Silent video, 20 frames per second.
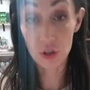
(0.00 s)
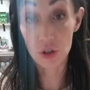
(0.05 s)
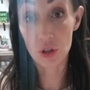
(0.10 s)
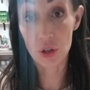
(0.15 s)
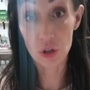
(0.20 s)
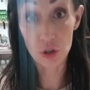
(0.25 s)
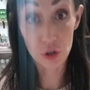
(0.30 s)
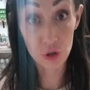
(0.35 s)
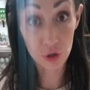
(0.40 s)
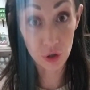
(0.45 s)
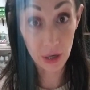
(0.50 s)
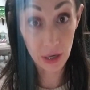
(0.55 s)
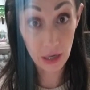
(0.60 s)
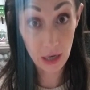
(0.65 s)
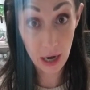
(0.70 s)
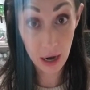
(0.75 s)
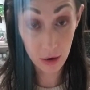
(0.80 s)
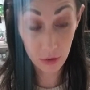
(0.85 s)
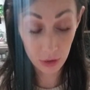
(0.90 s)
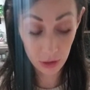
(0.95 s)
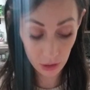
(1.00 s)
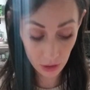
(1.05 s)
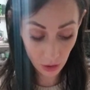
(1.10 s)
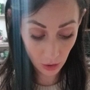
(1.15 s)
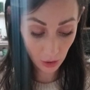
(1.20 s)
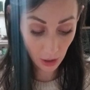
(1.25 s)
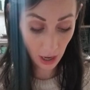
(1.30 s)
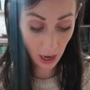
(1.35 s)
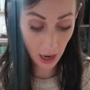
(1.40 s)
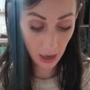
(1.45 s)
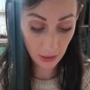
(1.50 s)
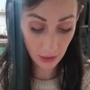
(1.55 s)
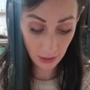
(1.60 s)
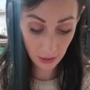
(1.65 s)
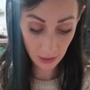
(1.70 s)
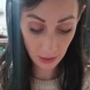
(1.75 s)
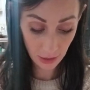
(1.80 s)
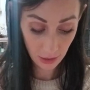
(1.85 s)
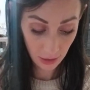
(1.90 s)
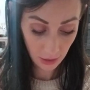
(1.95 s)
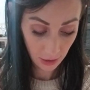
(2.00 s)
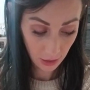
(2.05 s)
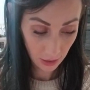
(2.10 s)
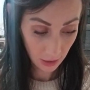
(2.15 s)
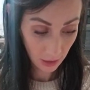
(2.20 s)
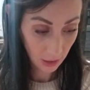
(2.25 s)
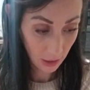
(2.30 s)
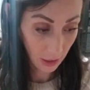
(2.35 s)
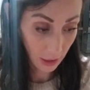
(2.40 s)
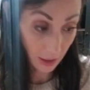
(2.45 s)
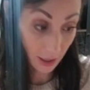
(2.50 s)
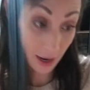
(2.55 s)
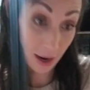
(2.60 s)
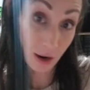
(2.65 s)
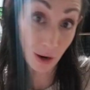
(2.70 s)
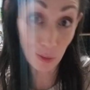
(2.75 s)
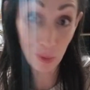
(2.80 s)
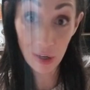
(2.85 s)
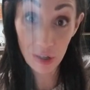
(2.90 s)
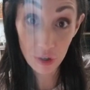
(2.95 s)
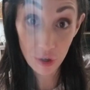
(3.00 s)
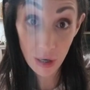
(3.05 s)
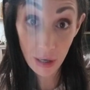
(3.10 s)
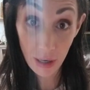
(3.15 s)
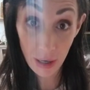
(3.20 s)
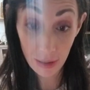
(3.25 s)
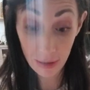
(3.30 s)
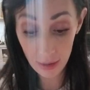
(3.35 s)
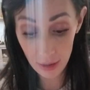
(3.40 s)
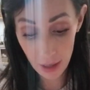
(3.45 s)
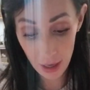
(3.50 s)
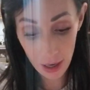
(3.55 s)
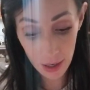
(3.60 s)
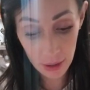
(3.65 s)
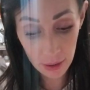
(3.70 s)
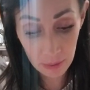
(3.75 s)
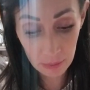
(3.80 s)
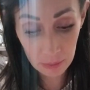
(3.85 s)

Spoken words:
the tree down so that now my truck has a guide.